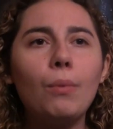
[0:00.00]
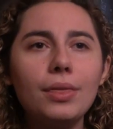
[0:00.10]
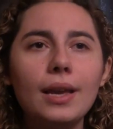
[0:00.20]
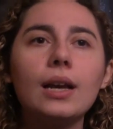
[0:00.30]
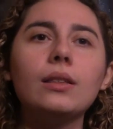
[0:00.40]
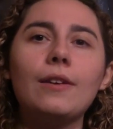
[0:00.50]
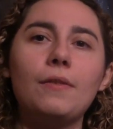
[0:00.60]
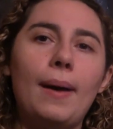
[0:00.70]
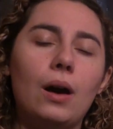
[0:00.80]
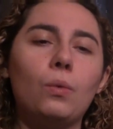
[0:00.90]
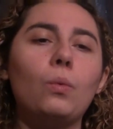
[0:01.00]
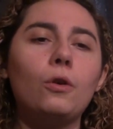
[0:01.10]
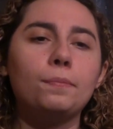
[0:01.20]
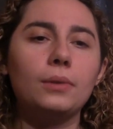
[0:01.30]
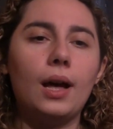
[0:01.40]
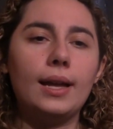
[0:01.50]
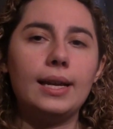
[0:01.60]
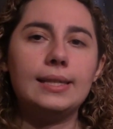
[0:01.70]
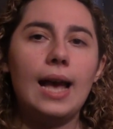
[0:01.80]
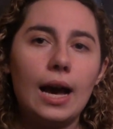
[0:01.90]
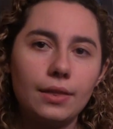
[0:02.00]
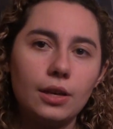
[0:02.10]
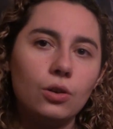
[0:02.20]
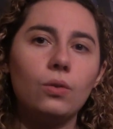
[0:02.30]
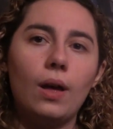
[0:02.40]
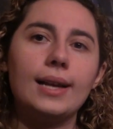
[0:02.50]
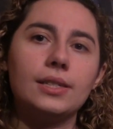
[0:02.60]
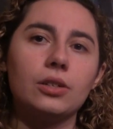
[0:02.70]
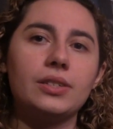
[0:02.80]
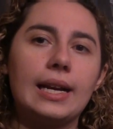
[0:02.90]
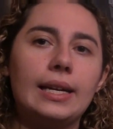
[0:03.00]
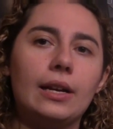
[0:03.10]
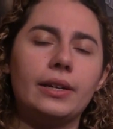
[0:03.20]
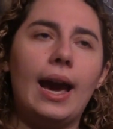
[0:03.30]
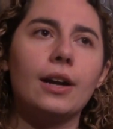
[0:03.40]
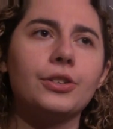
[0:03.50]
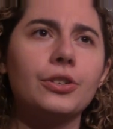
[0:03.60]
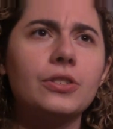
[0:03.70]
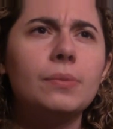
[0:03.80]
one thing I love about Wolfblood is how they utilize their secondary characters,